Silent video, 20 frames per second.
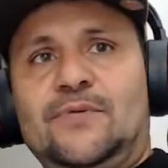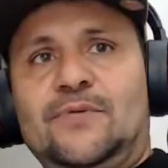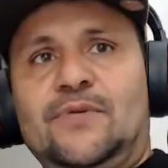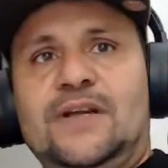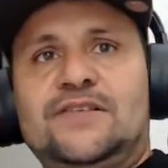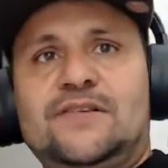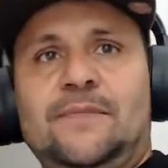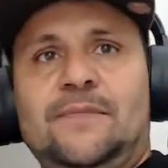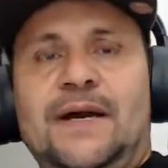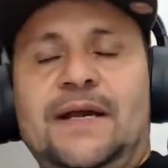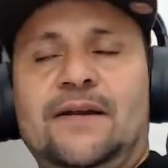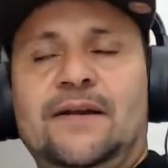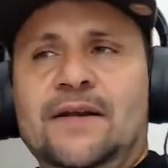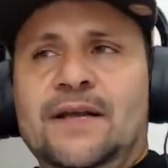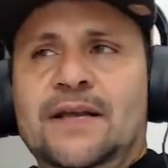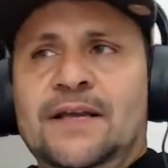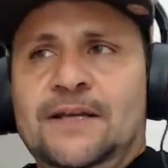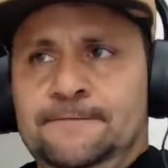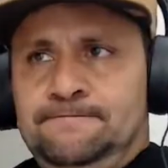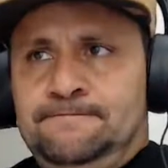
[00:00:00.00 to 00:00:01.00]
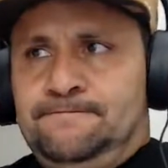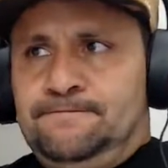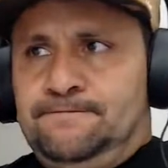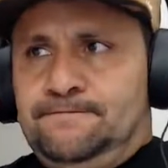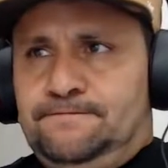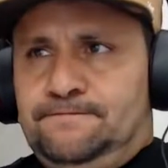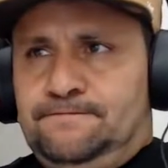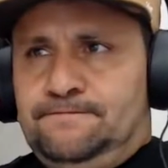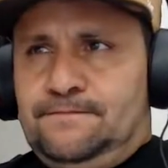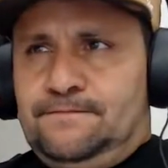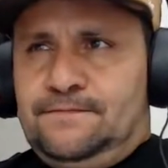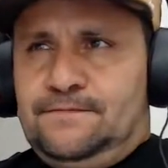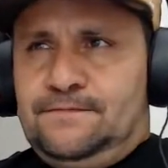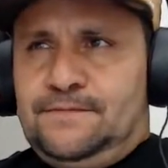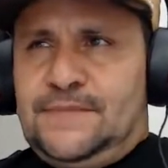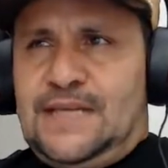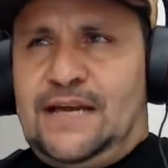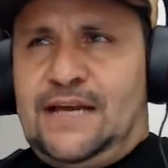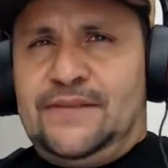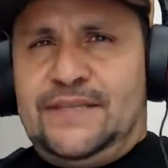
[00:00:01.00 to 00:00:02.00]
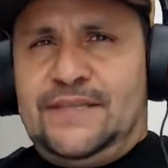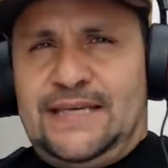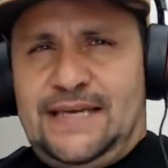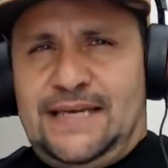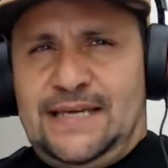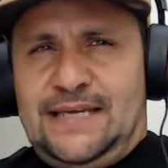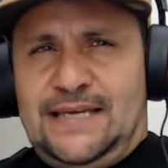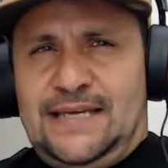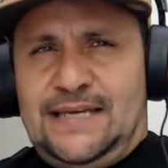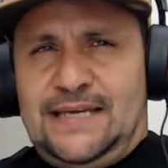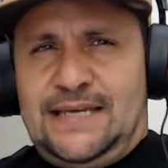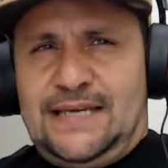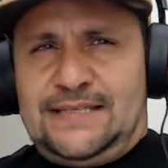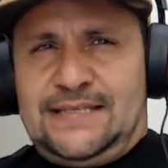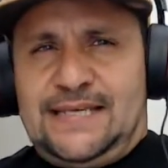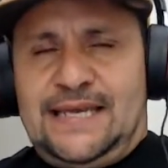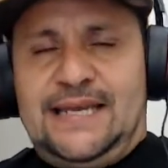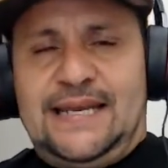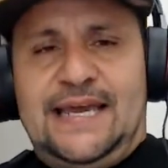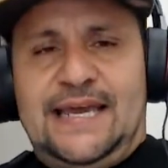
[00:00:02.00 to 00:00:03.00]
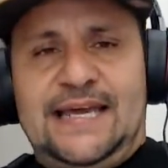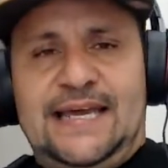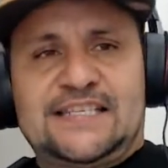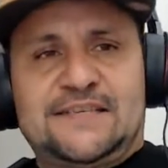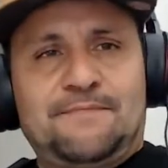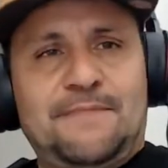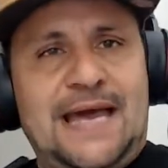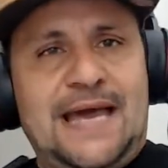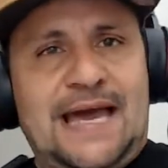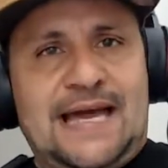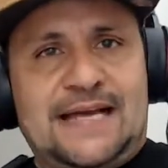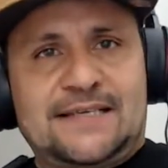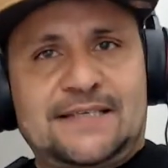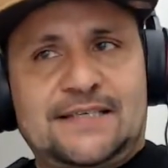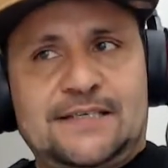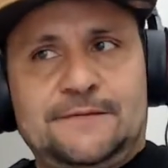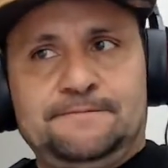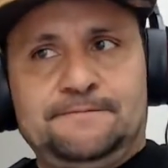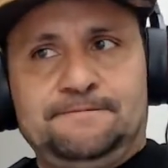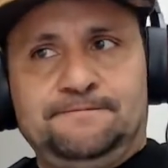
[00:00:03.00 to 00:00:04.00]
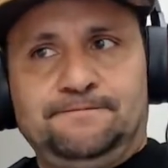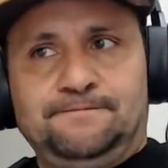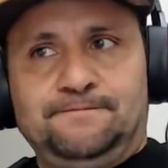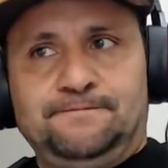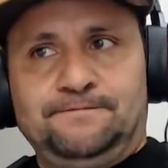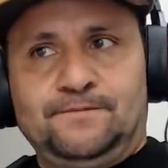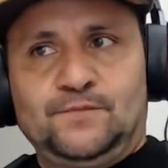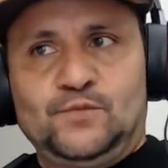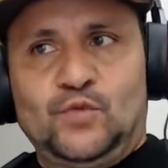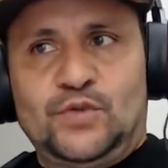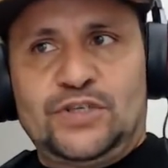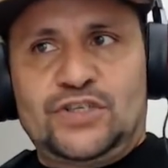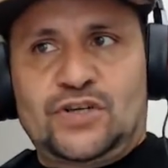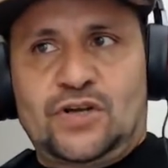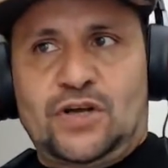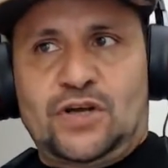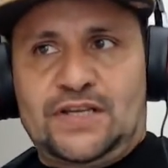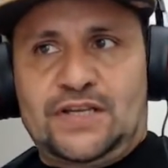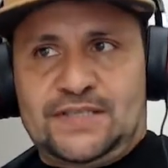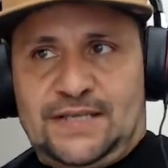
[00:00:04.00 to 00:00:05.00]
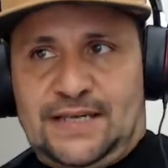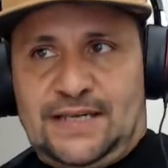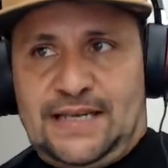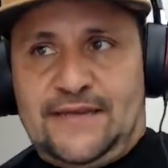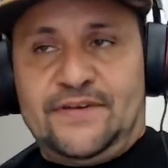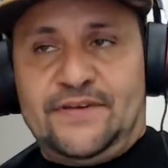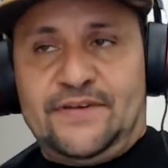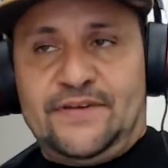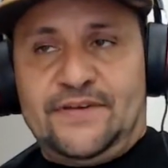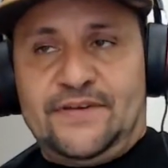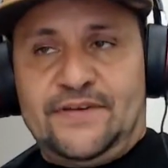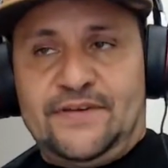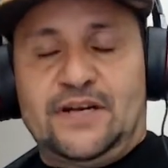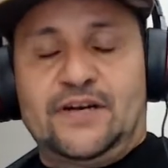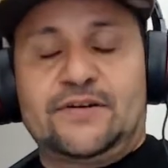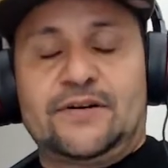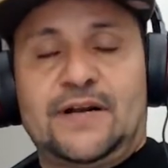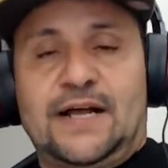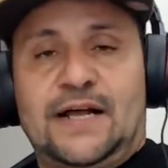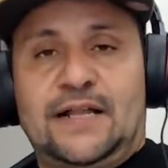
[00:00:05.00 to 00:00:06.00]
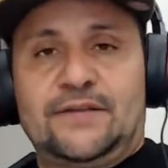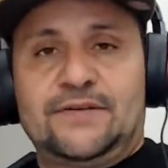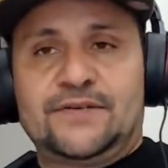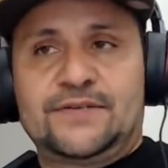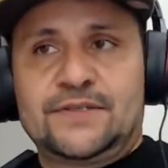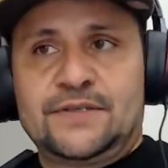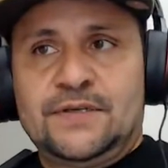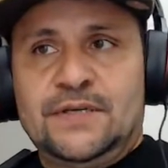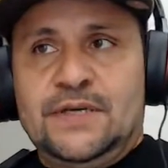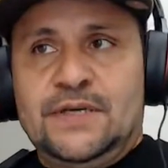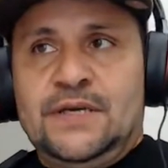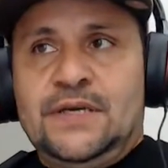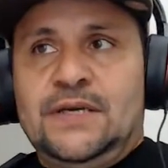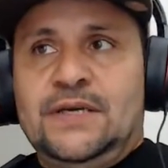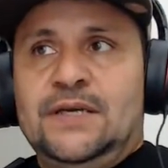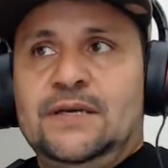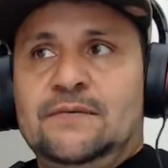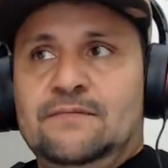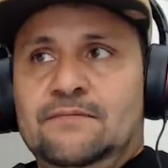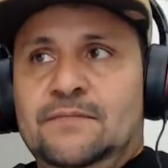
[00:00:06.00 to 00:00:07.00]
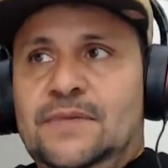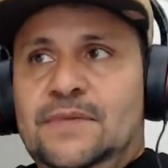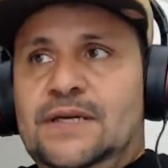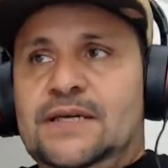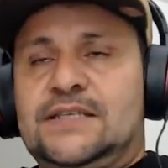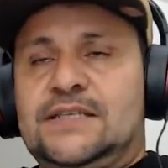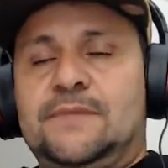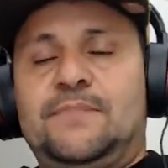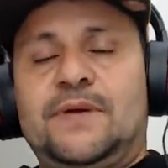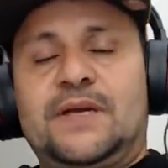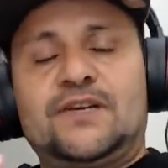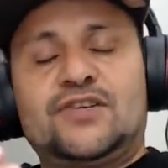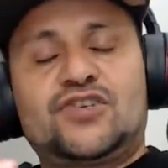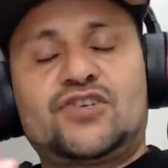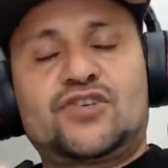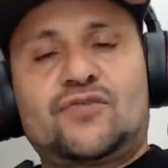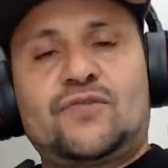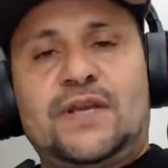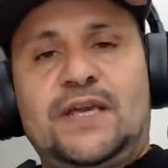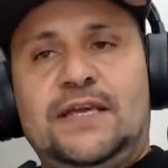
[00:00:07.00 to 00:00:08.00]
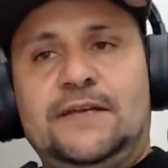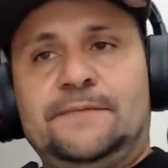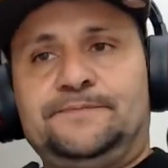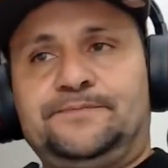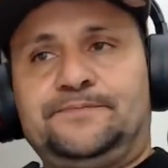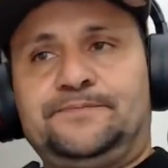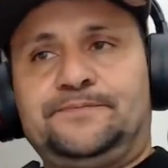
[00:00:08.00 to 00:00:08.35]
are minor. Now the 10s Max, which costs $1,100, it's a bigger screen.